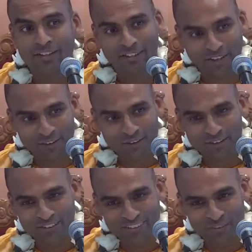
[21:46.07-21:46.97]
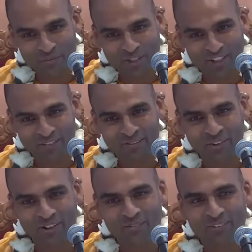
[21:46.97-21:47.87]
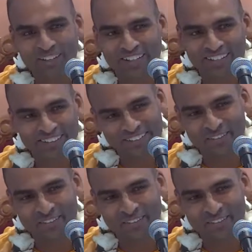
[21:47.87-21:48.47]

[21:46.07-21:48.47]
Yes, the burning forest fire,